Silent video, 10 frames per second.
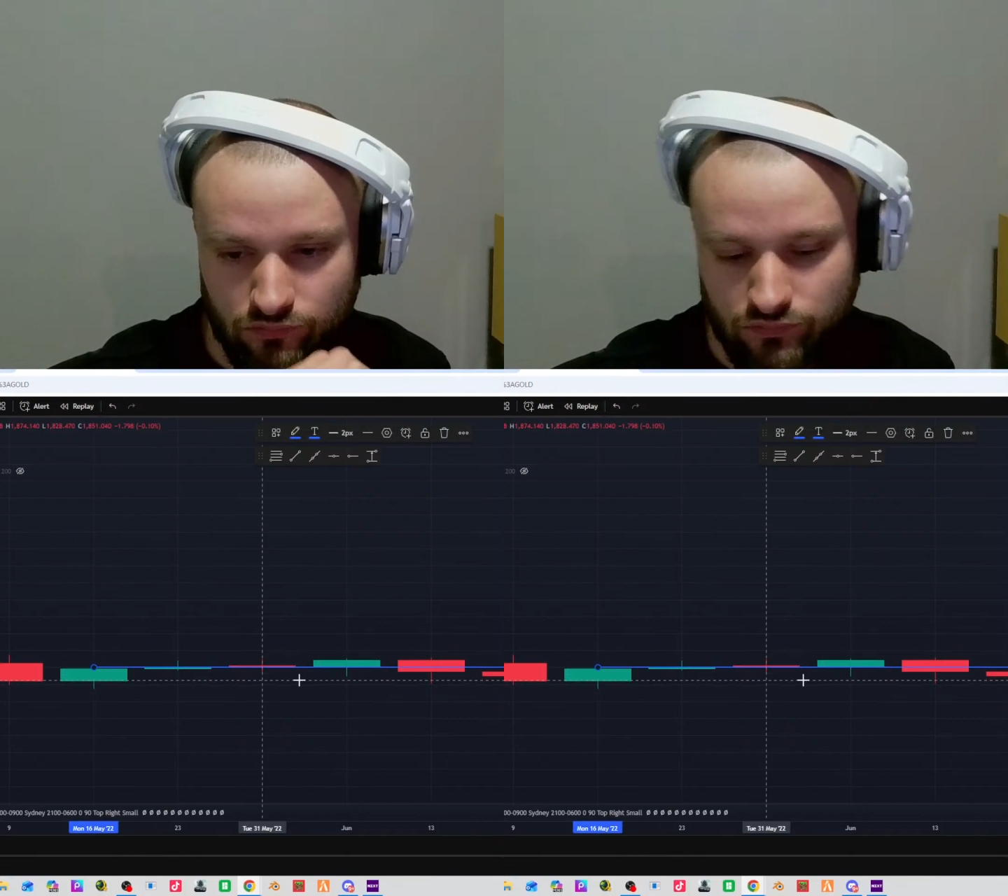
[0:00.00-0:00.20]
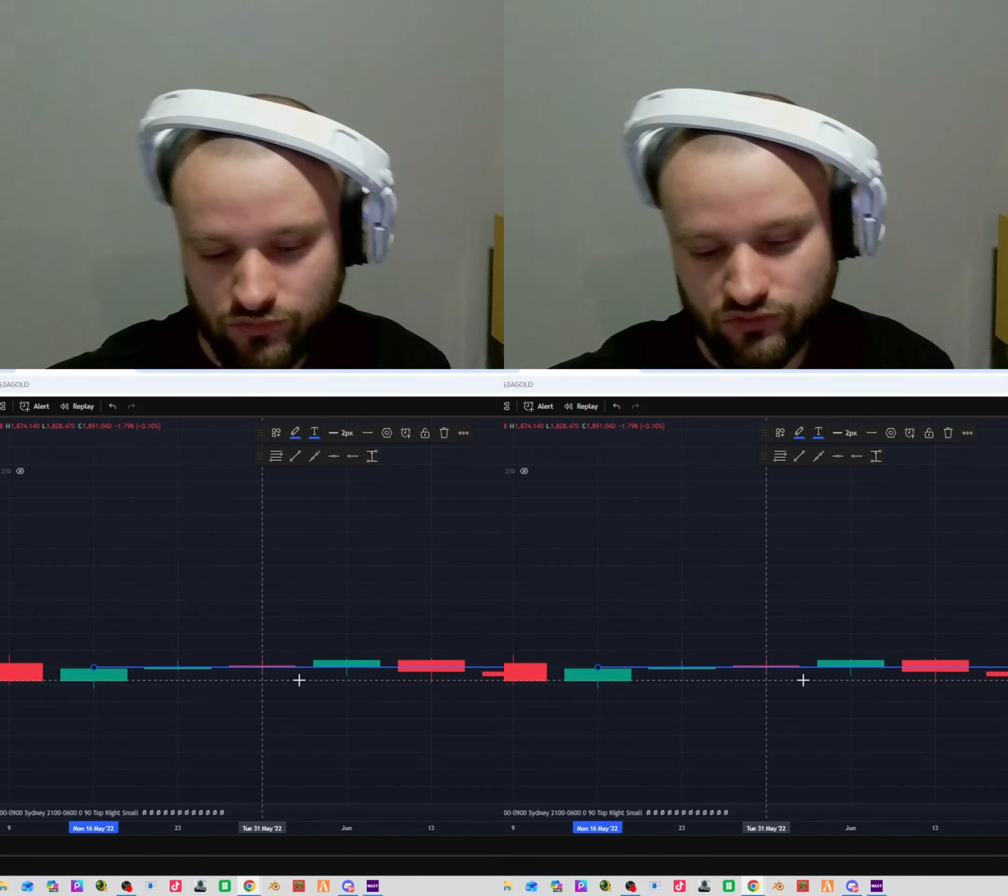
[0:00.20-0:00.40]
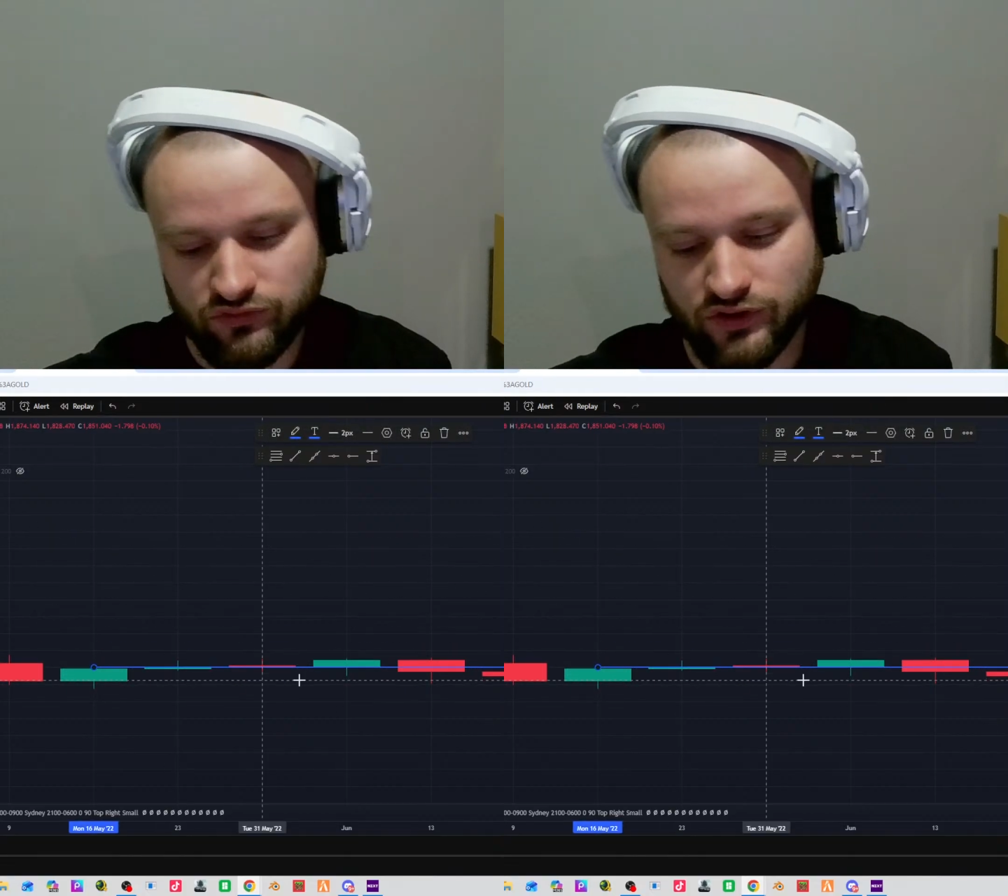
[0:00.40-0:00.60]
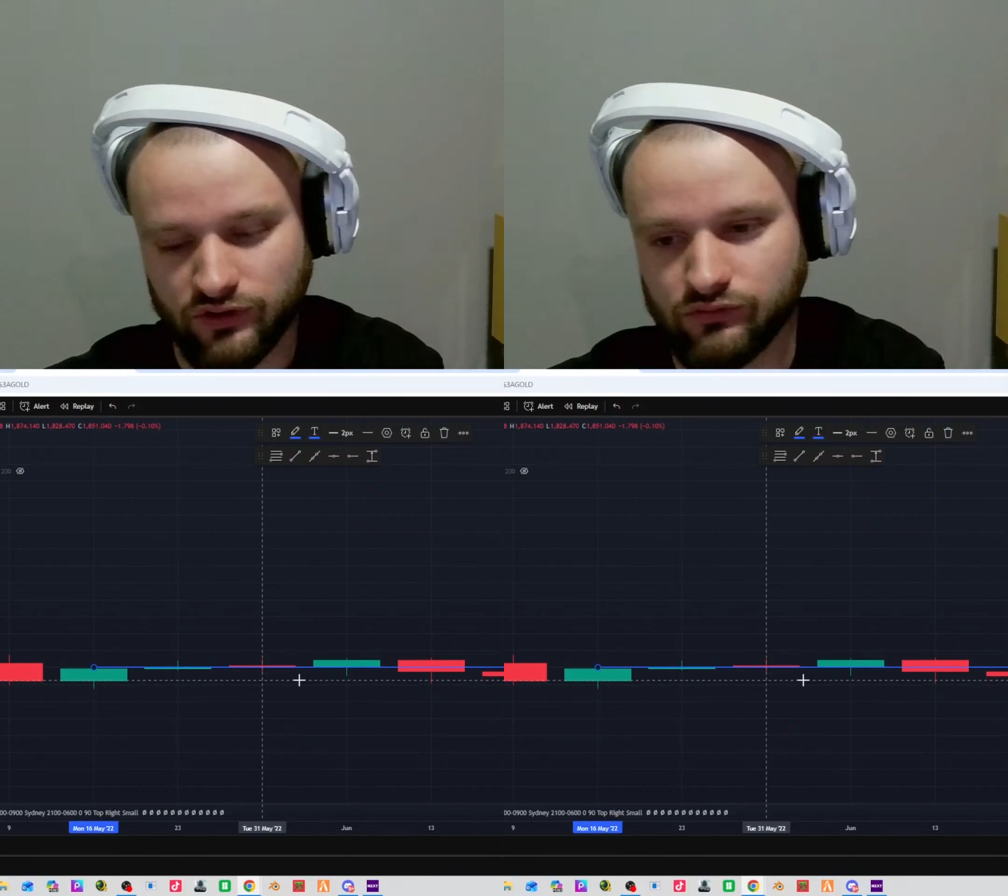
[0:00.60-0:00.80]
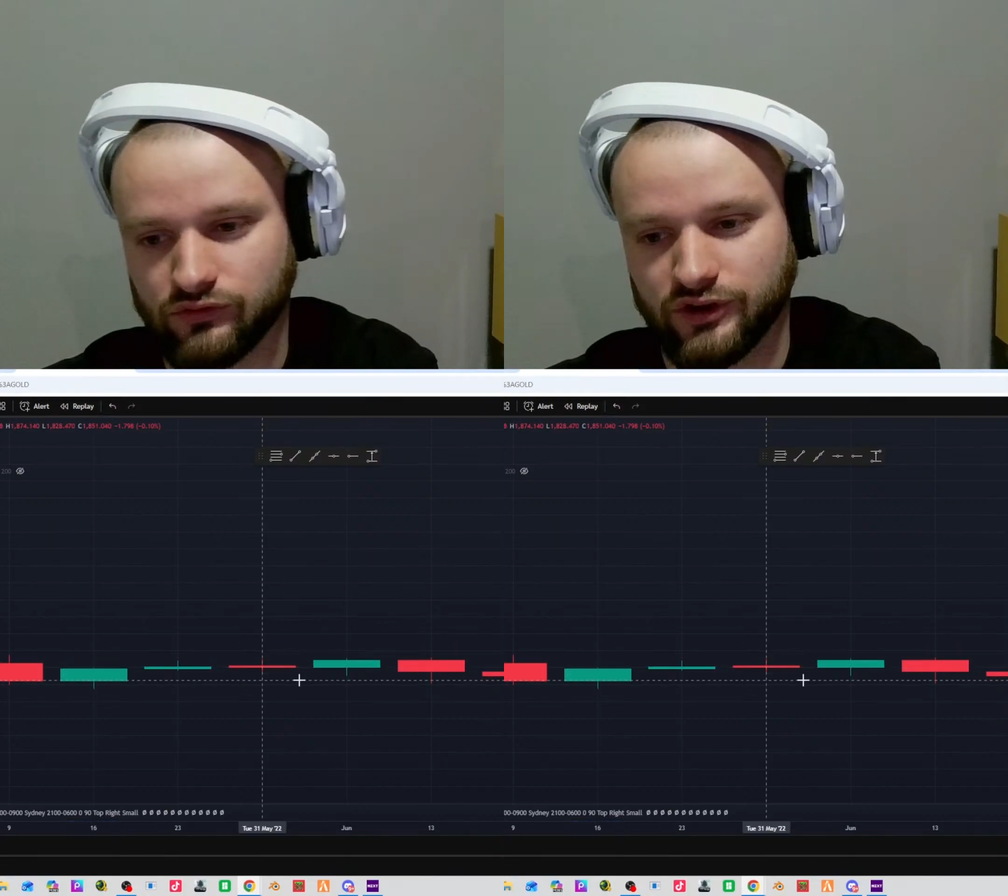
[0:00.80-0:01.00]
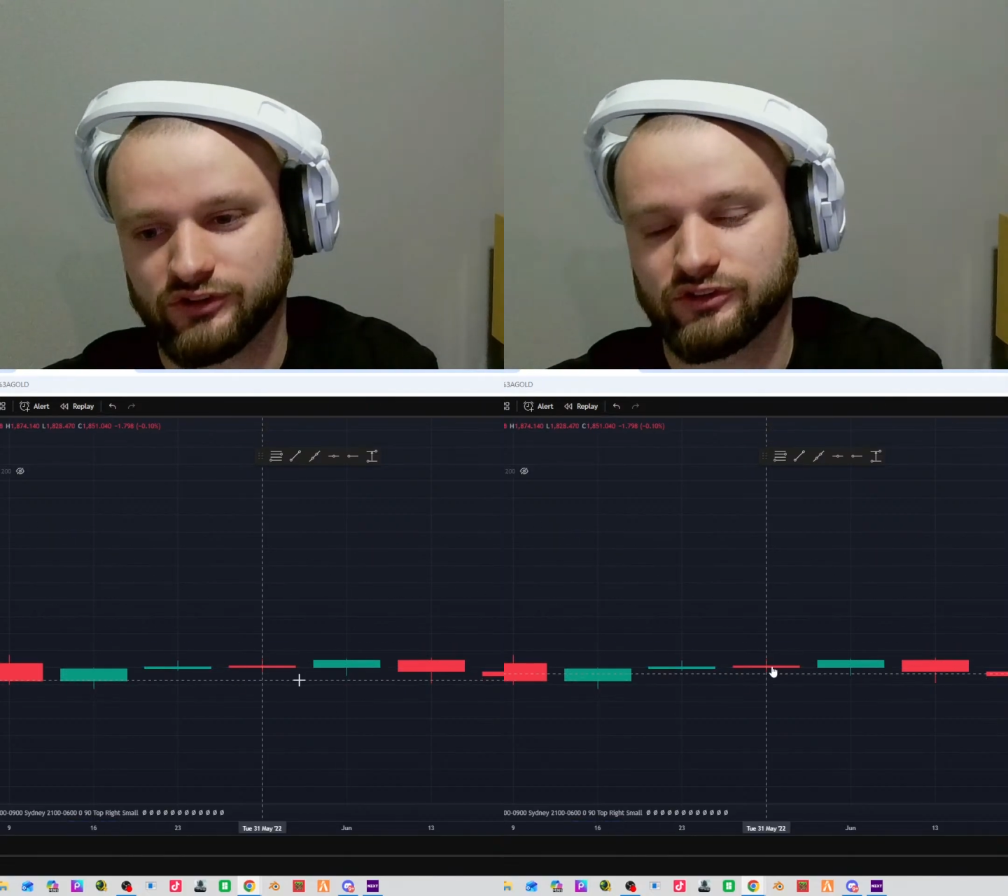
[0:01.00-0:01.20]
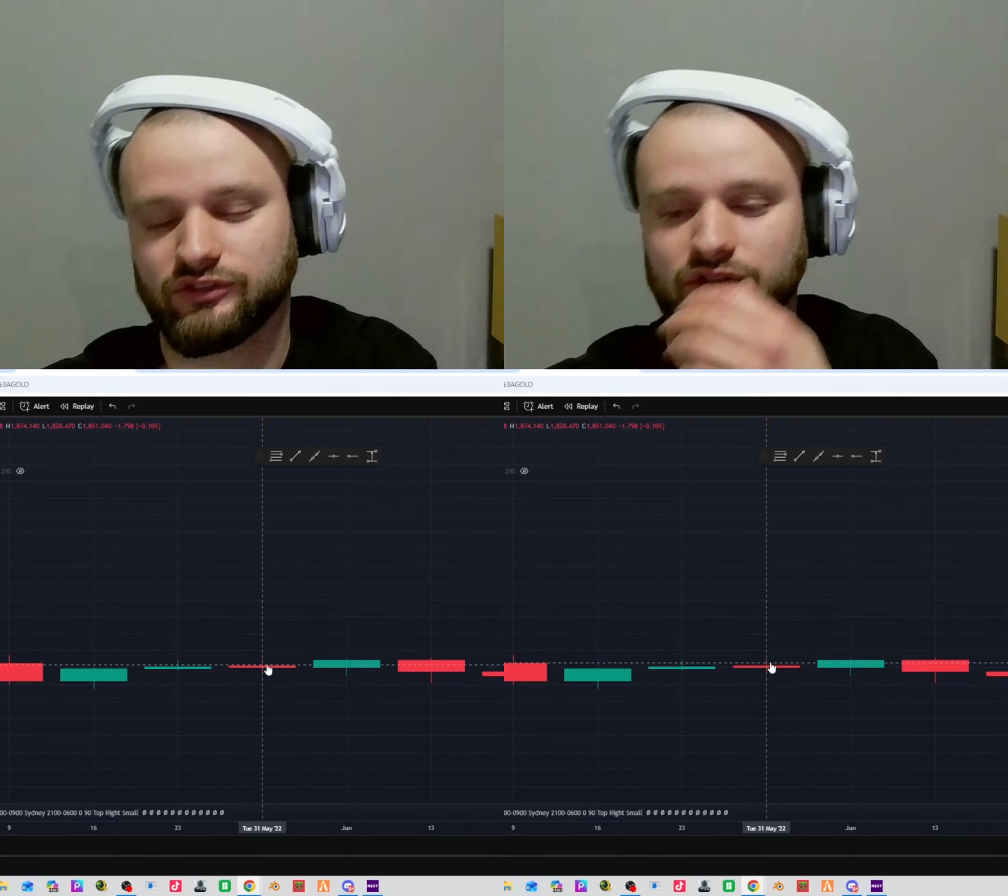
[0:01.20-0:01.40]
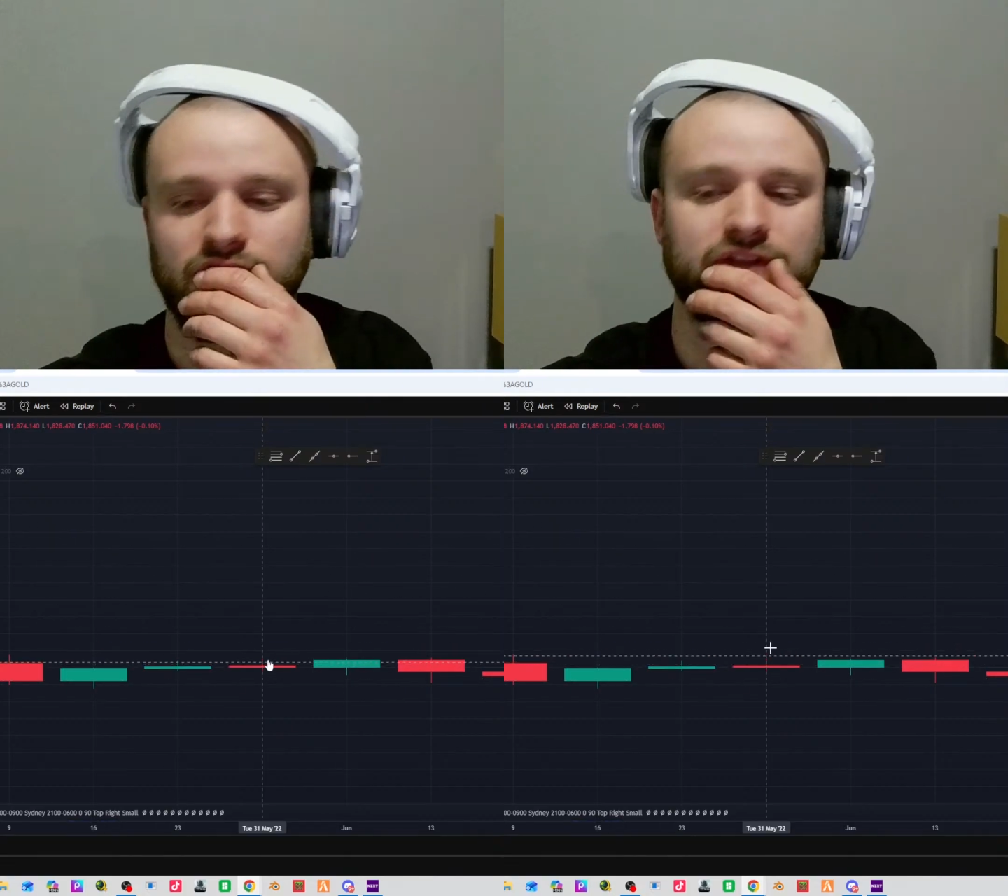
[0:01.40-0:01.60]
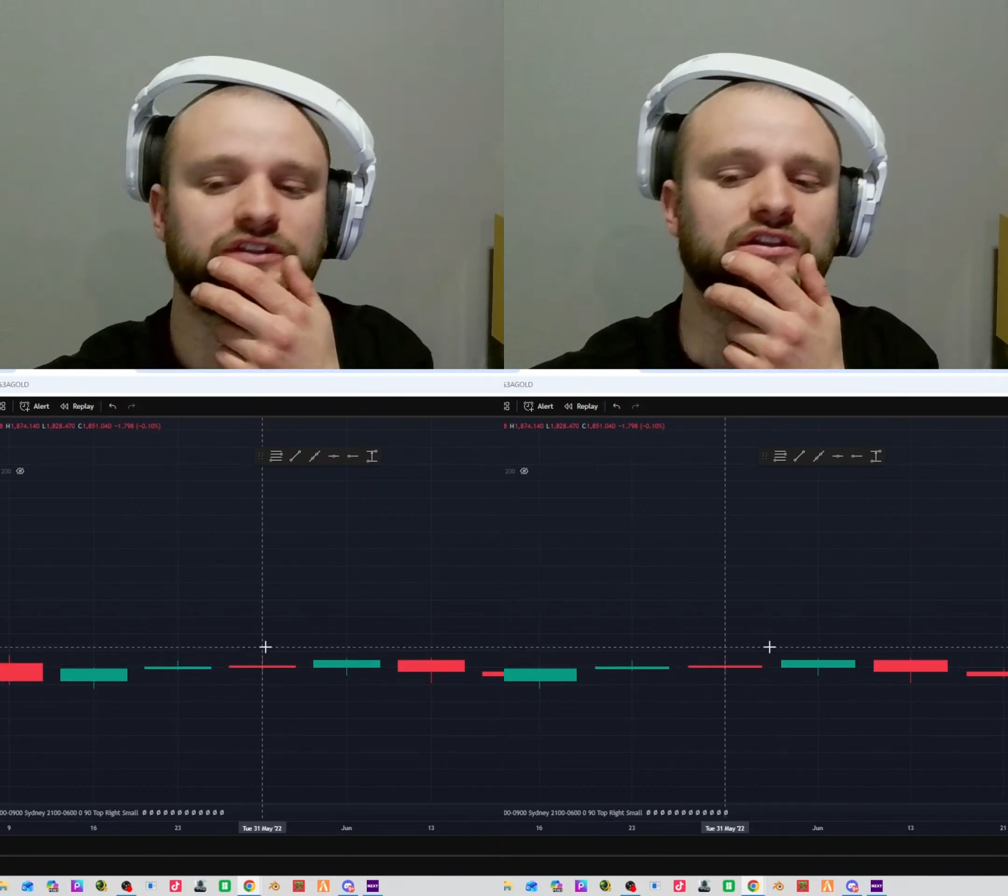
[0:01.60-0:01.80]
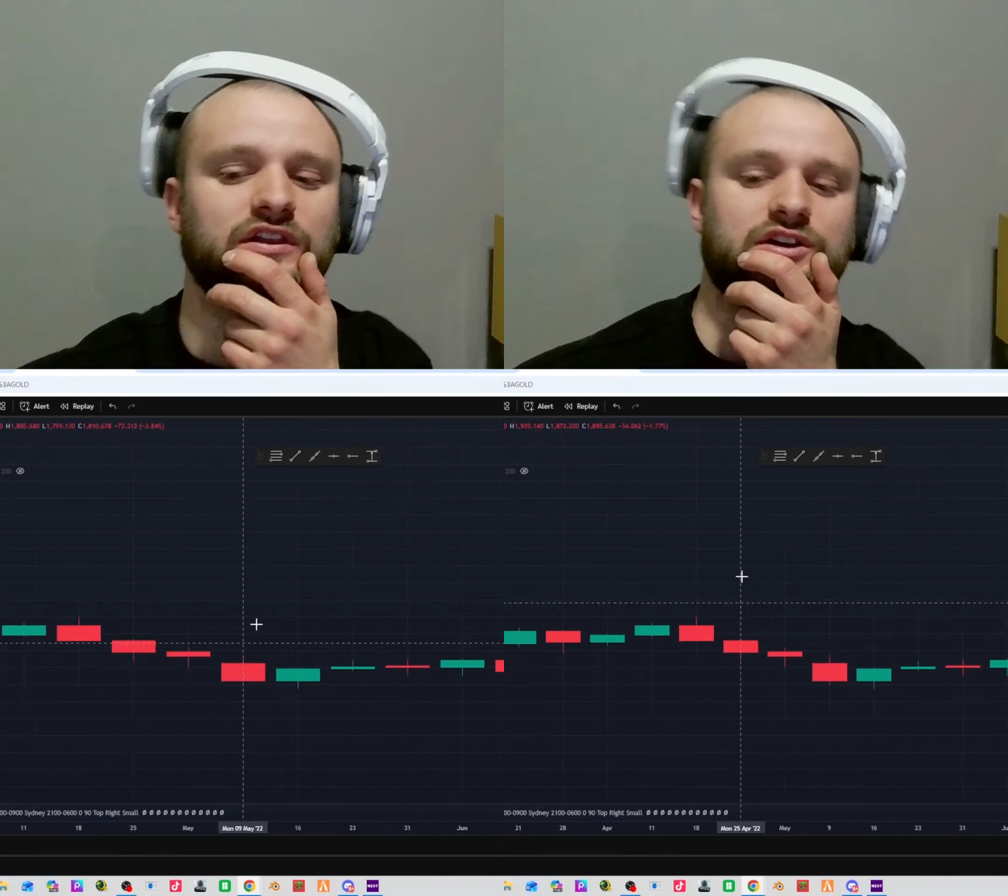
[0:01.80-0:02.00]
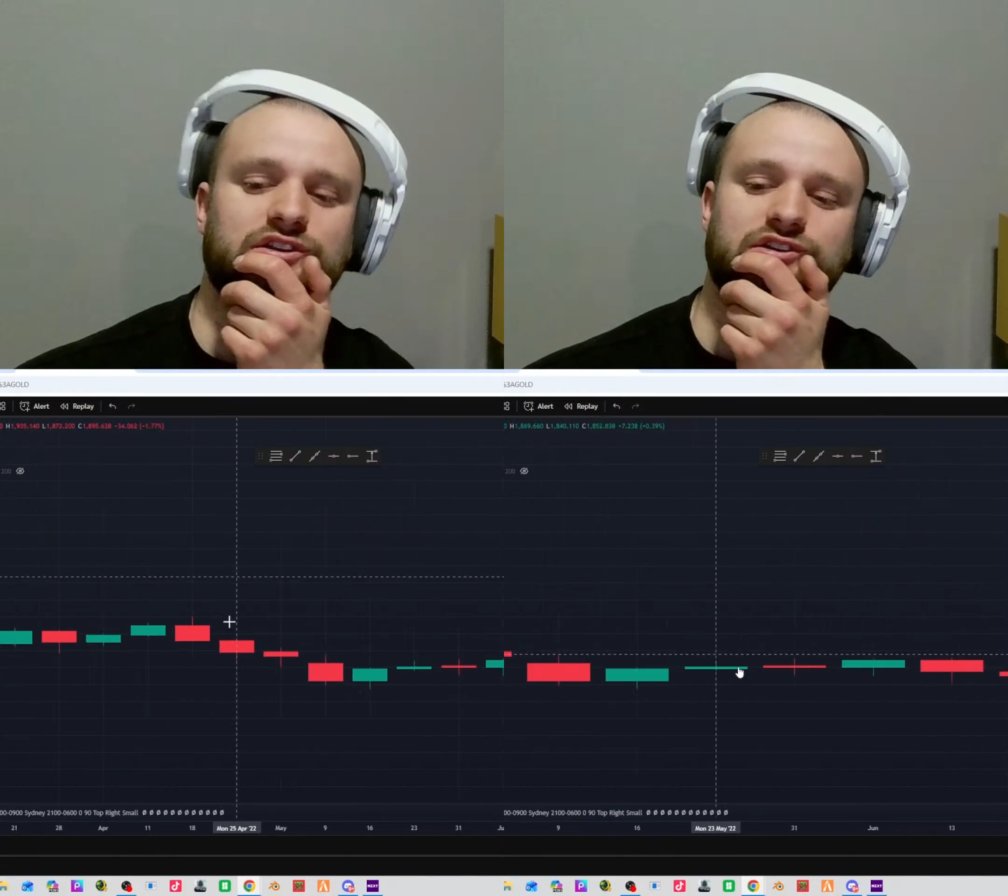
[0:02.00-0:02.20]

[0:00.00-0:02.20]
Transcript: This fucking razor thin ass line.